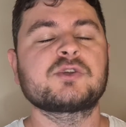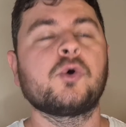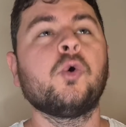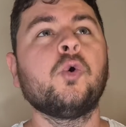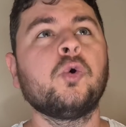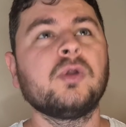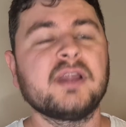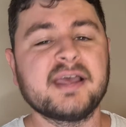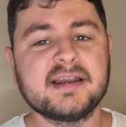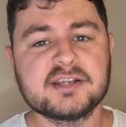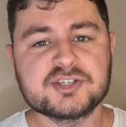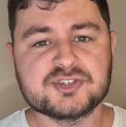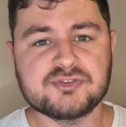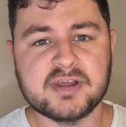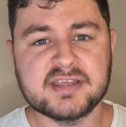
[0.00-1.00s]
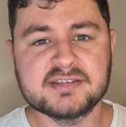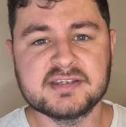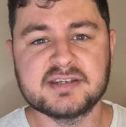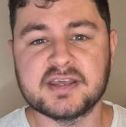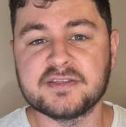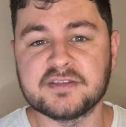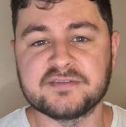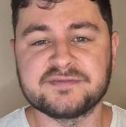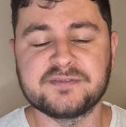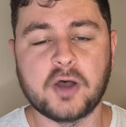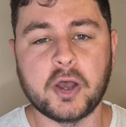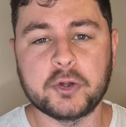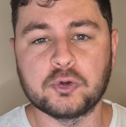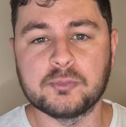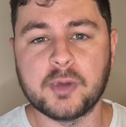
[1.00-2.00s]
all illustrated in the
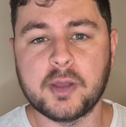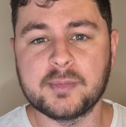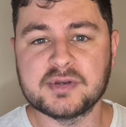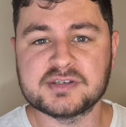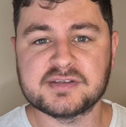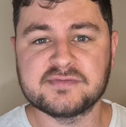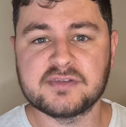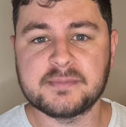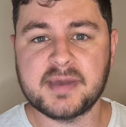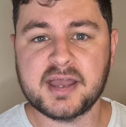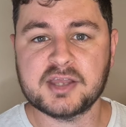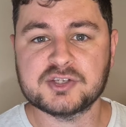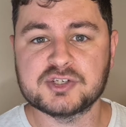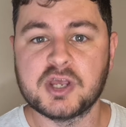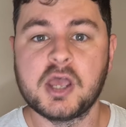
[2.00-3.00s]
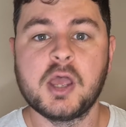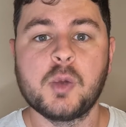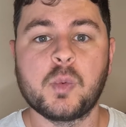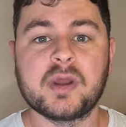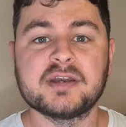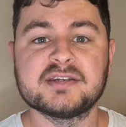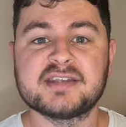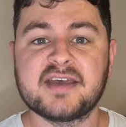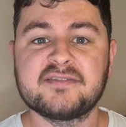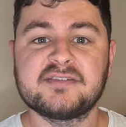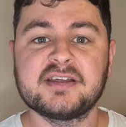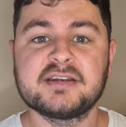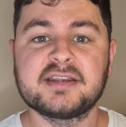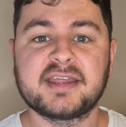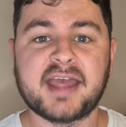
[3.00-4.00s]
final moments of the match when
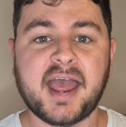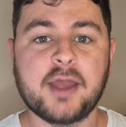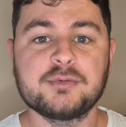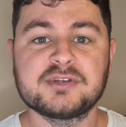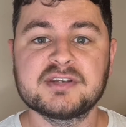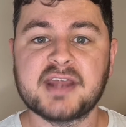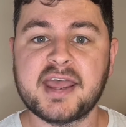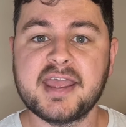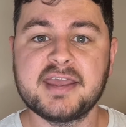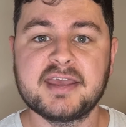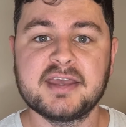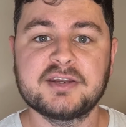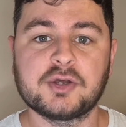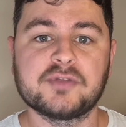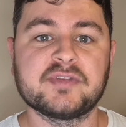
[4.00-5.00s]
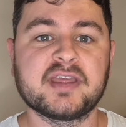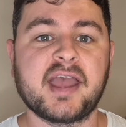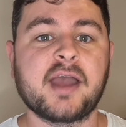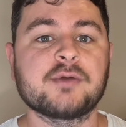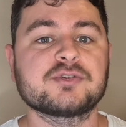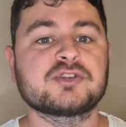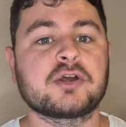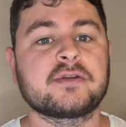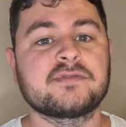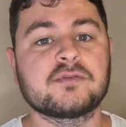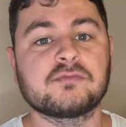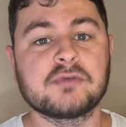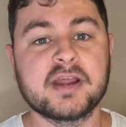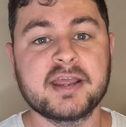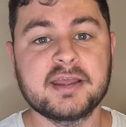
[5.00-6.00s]
Devlin countered A-Kid on the outside of the
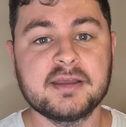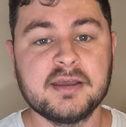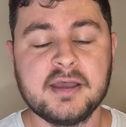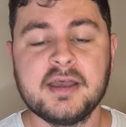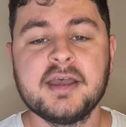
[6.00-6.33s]
ring.